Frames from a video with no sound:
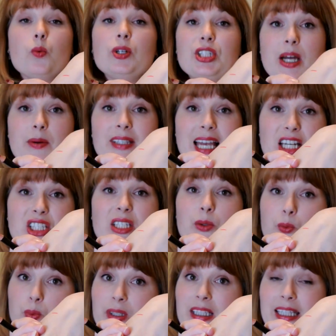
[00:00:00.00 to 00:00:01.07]
which I was
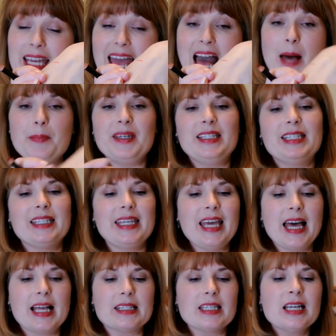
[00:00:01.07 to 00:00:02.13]
actually really happy to
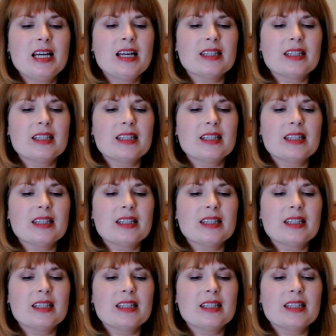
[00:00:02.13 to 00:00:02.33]
get.